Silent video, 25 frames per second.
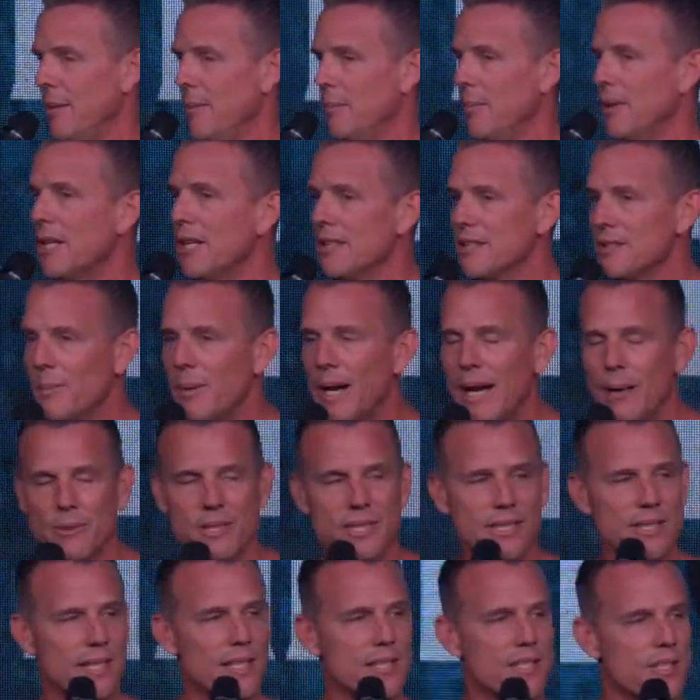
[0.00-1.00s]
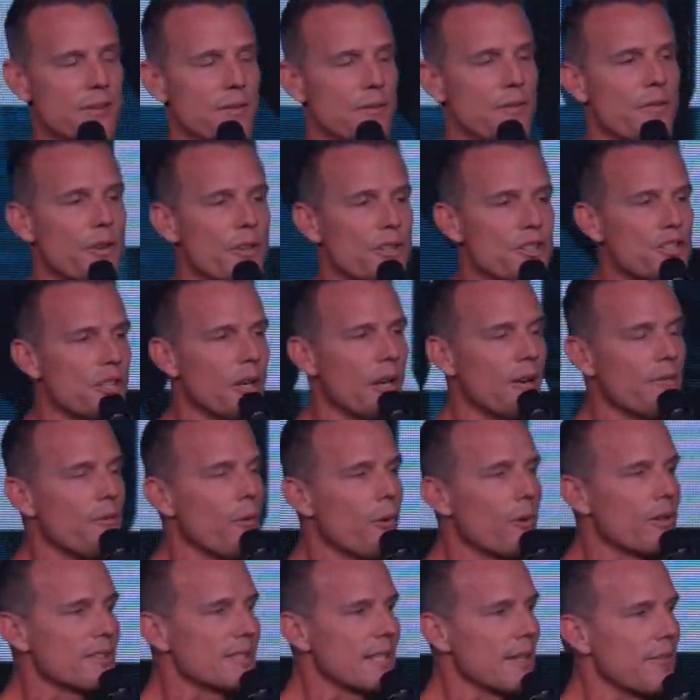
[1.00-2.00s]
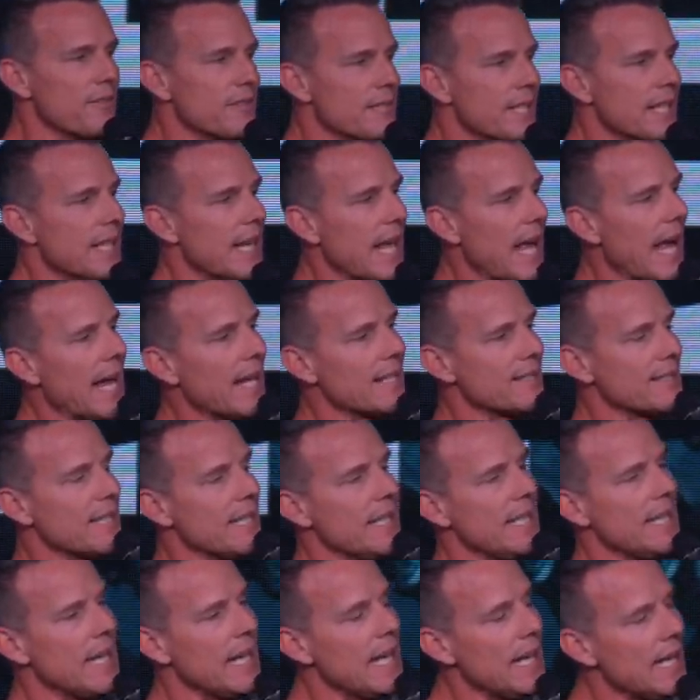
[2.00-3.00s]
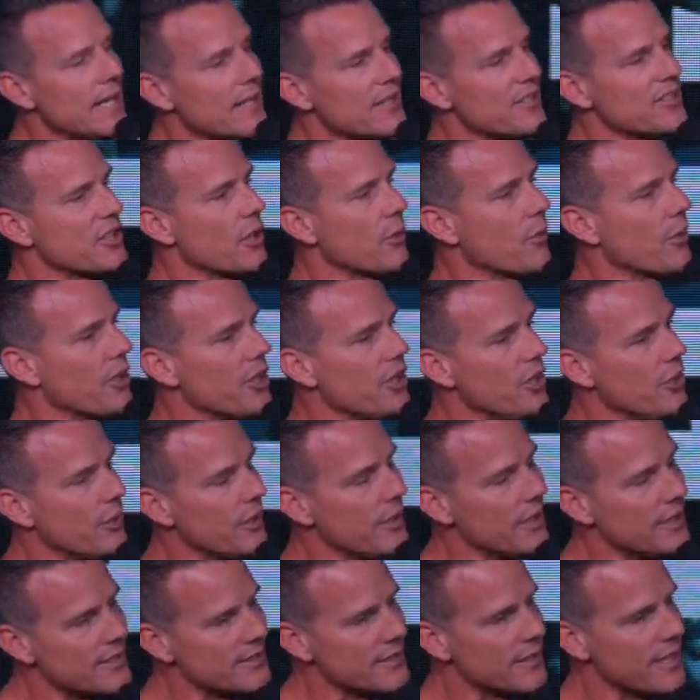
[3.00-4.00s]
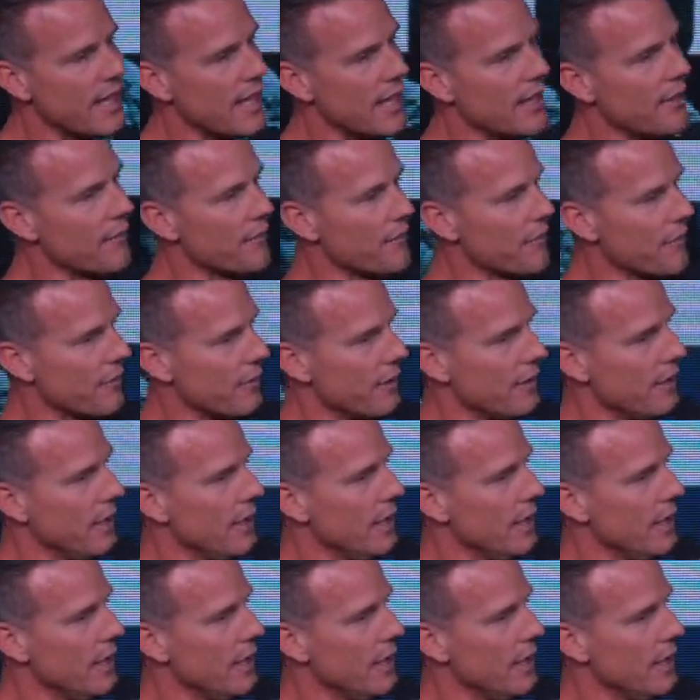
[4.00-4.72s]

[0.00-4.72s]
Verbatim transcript: because the Bible says in 1 John 4 17, as he is, so are you in this life.